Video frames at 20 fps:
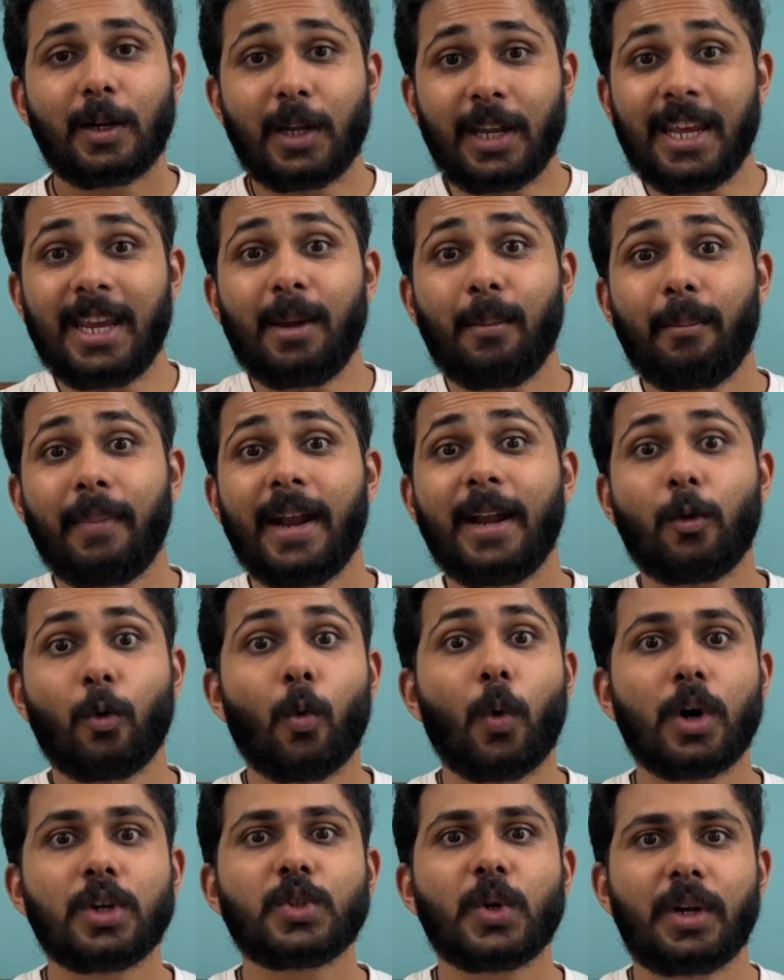teammate who
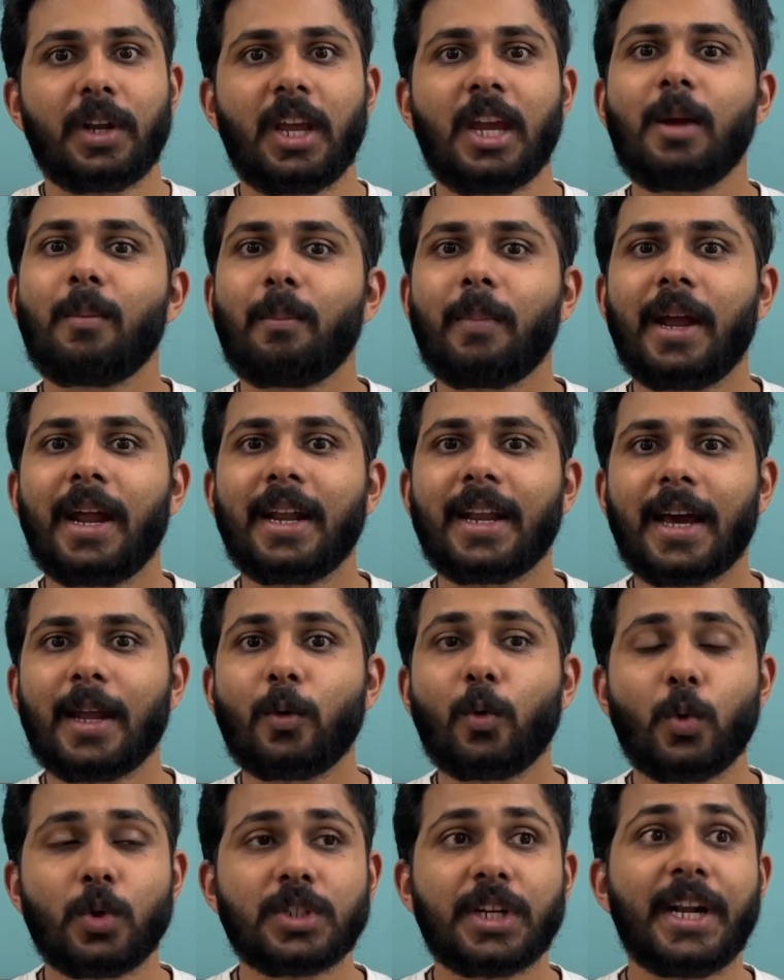was your teammate
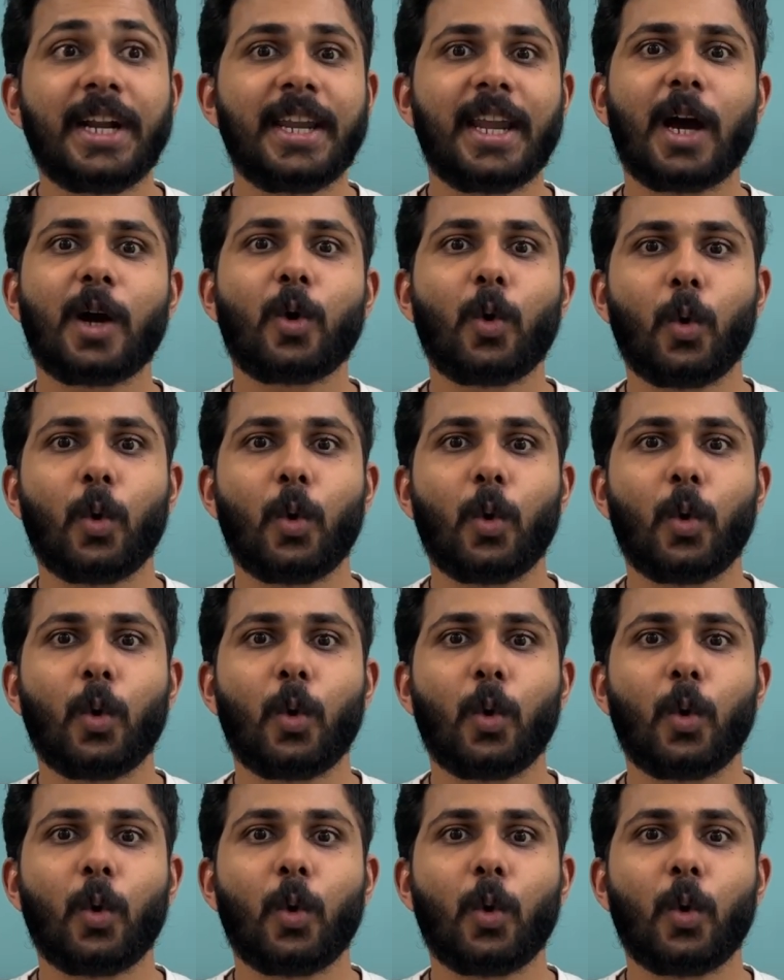and who is the India